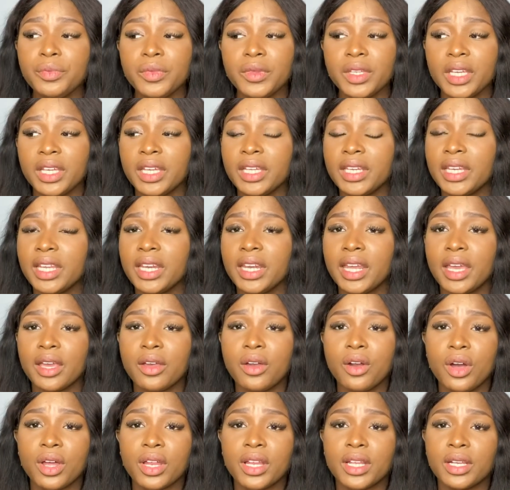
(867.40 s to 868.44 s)
and then I
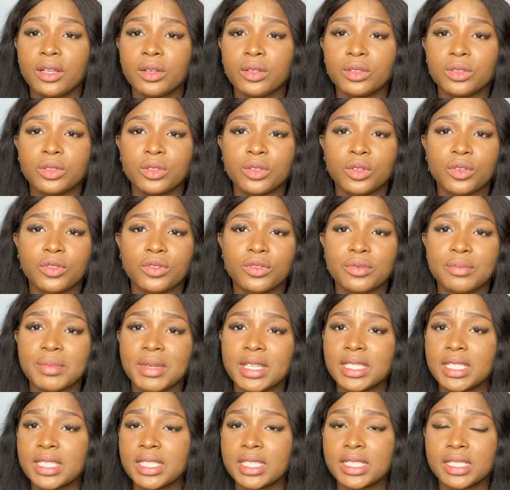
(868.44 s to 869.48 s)
got a lot of
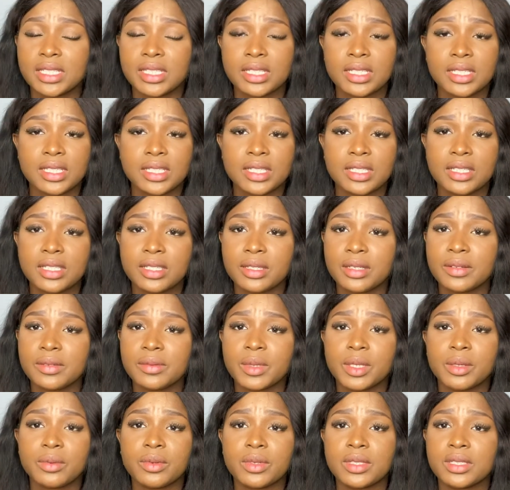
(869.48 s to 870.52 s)
messages.
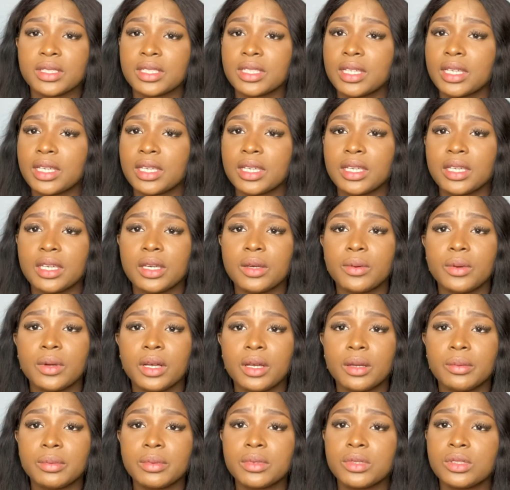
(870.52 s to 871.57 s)
Everybody was like, hey, what
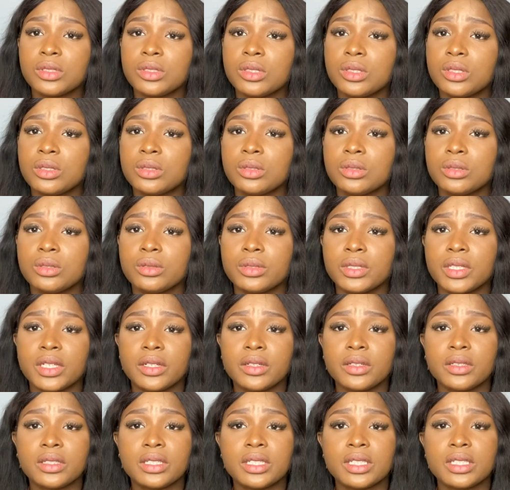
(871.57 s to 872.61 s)
happened to you? We
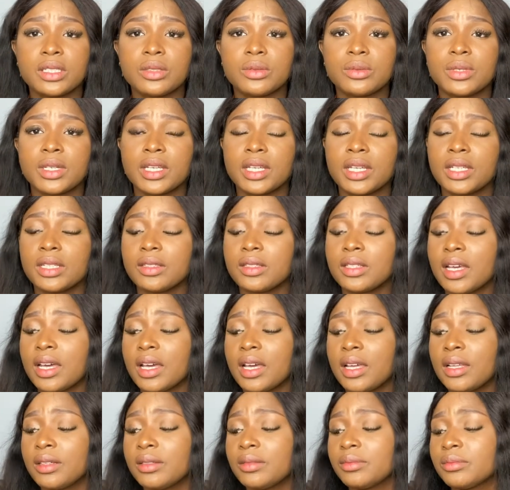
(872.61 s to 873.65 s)
heard this, we heard that.